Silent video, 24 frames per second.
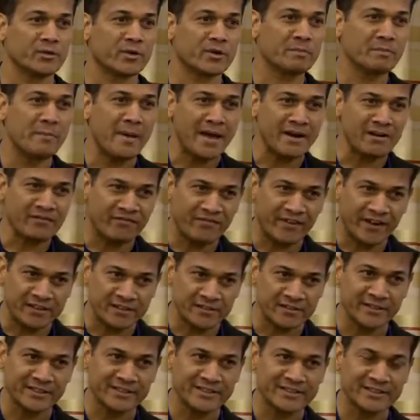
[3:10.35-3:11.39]
So it
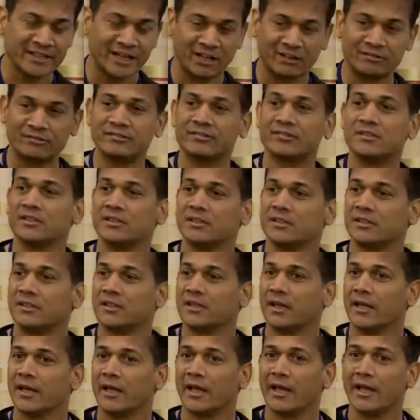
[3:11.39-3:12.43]
manifests itself
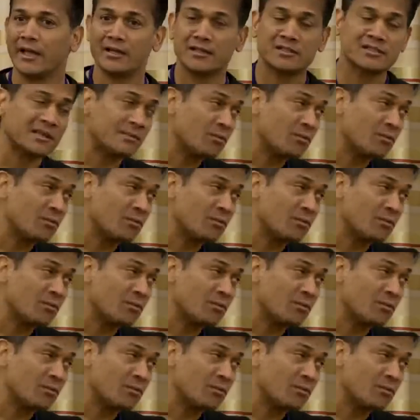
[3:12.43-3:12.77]
in